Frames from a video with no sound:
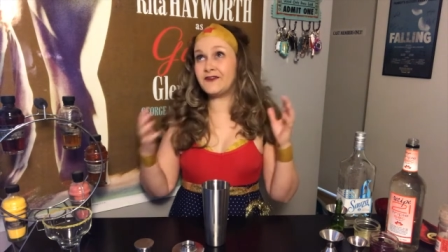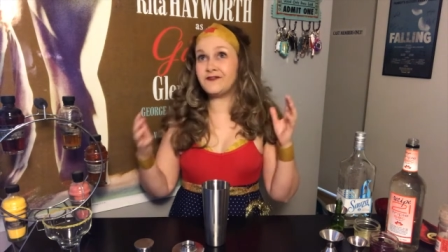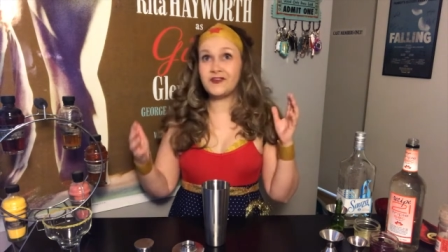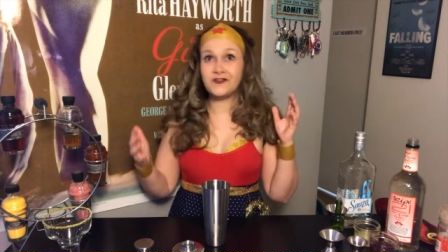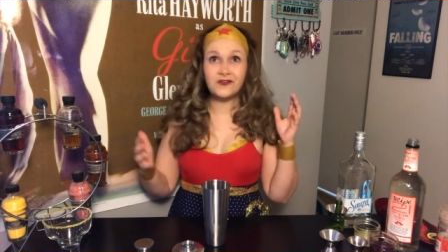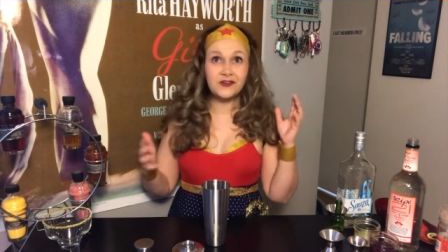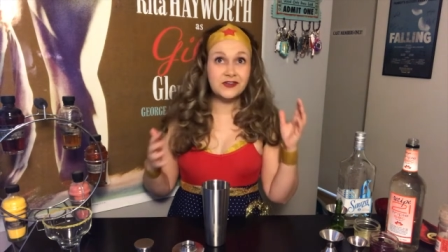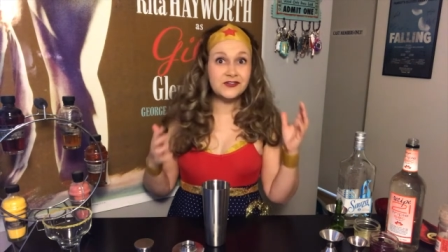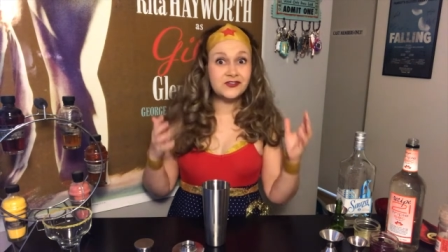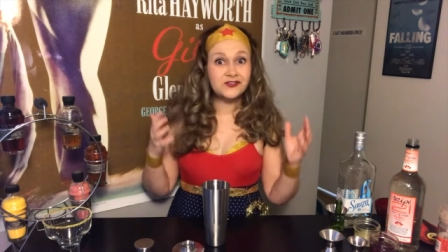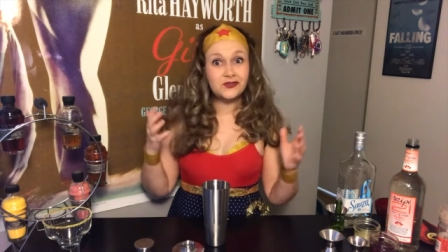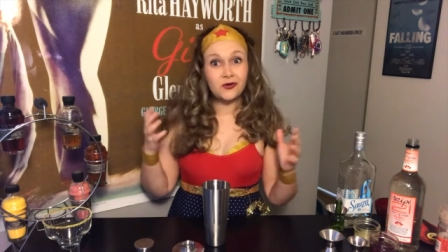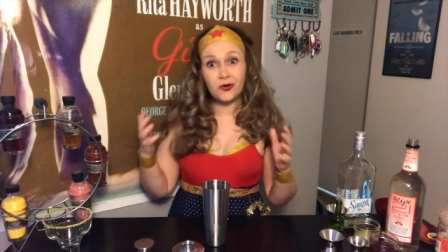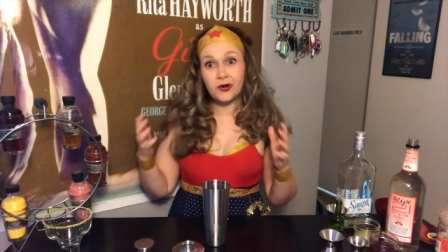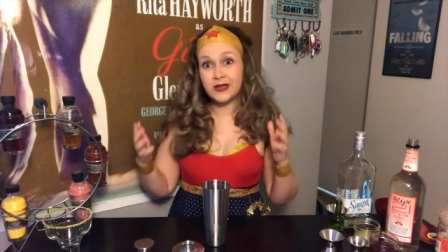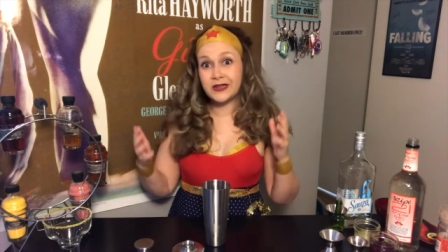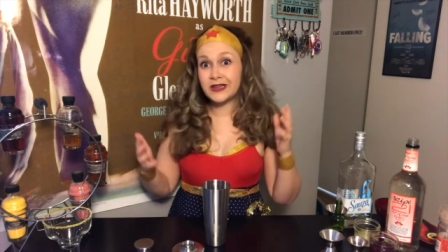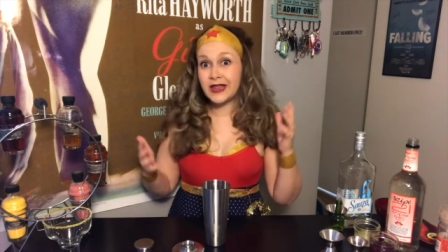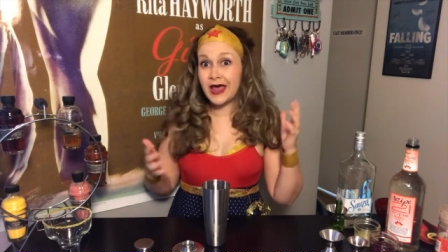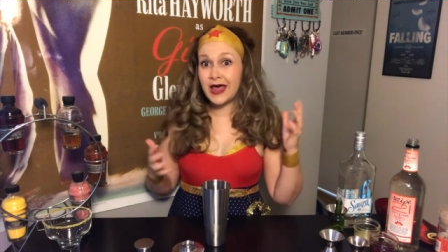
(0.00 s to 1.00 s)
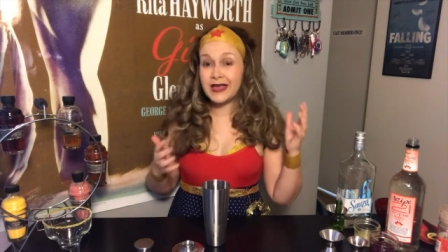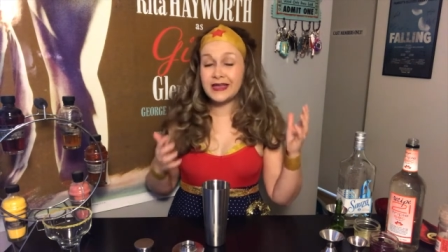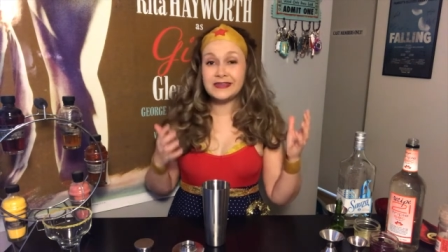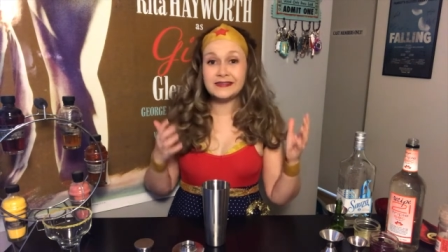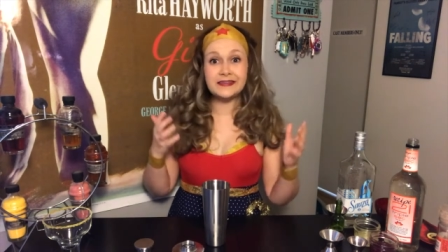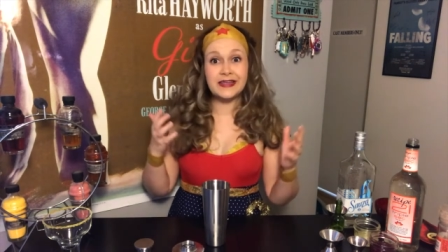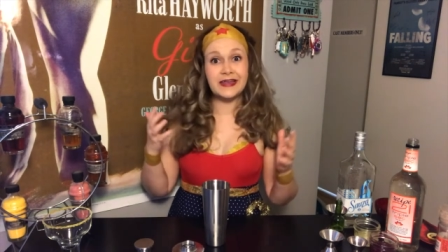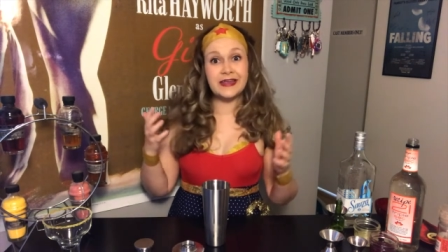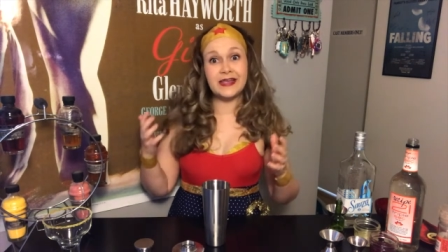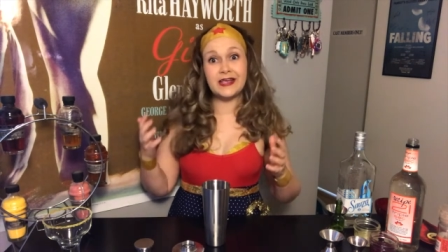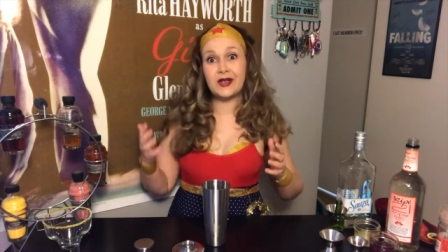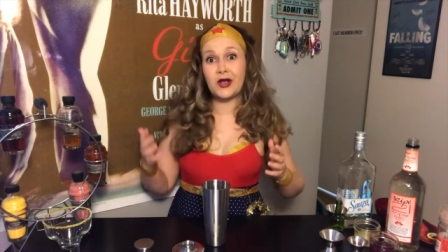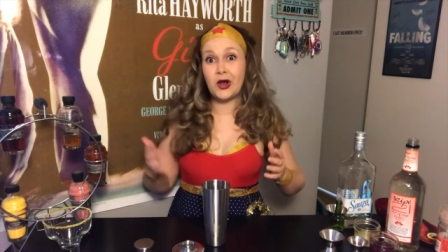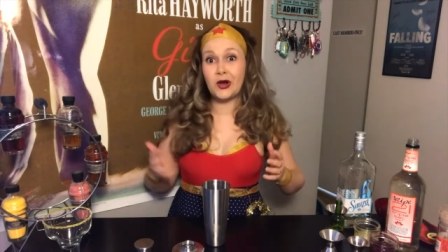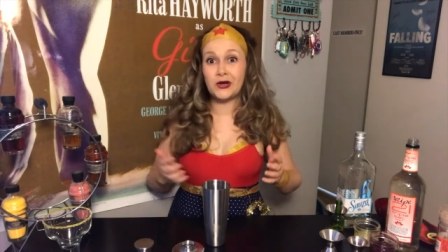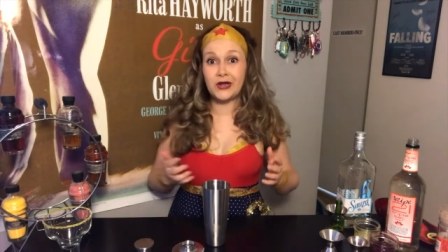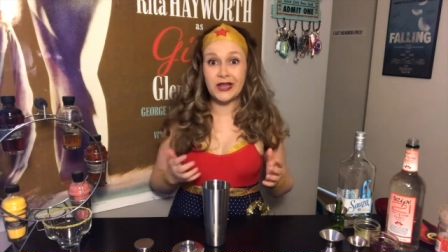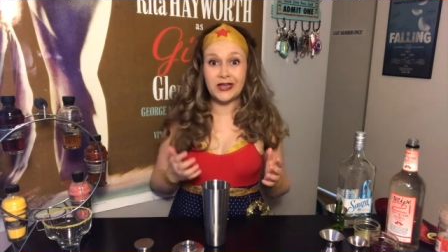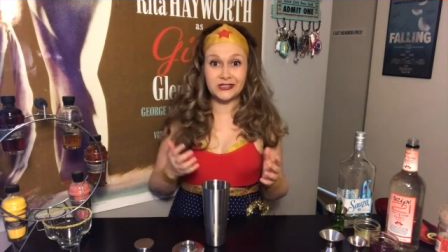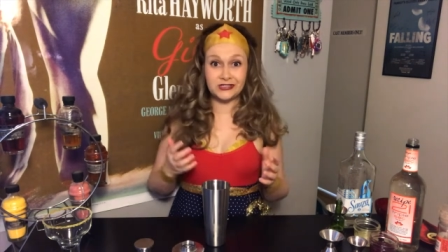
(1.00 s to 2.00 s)
of different storylines and
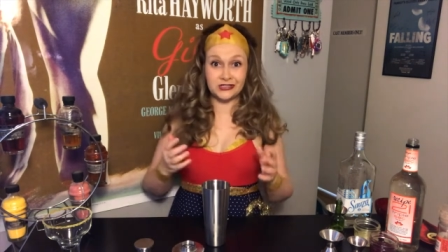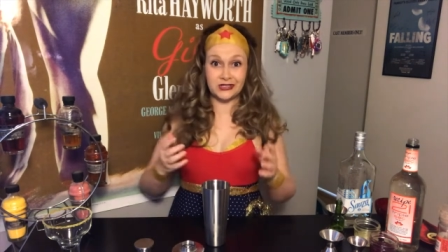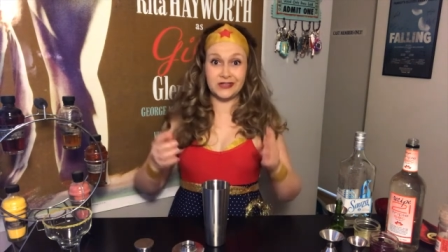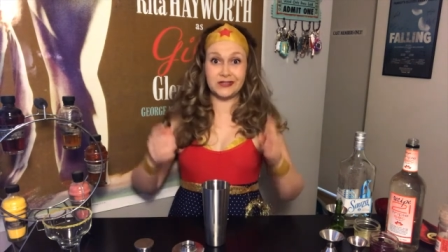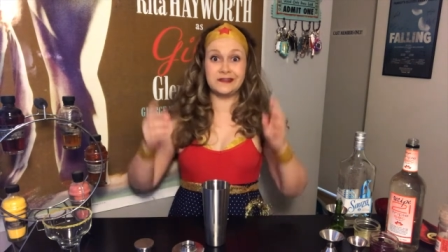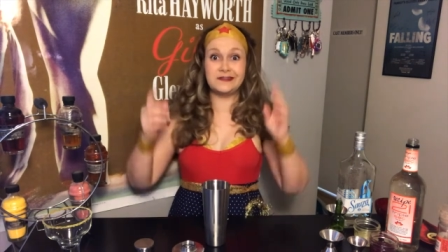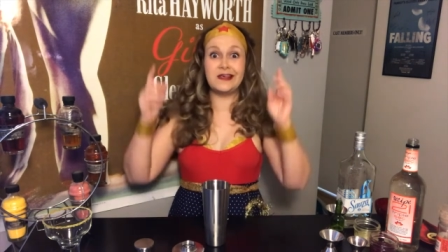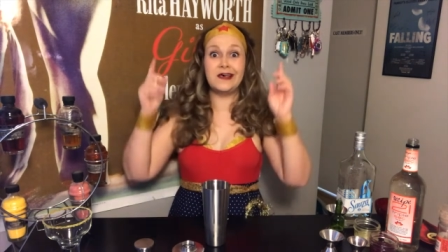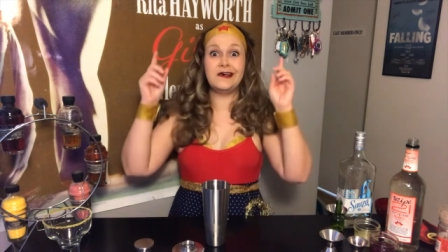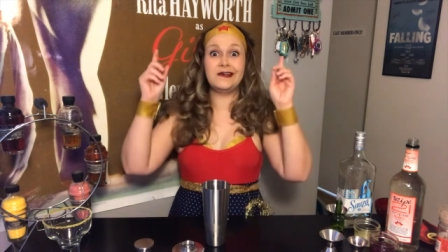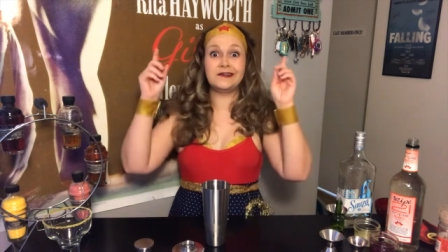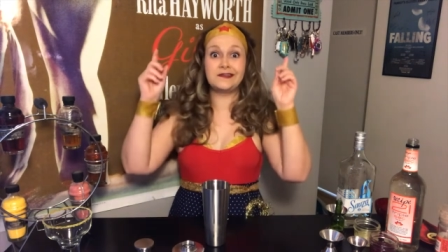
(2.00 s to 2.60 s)
incarnations,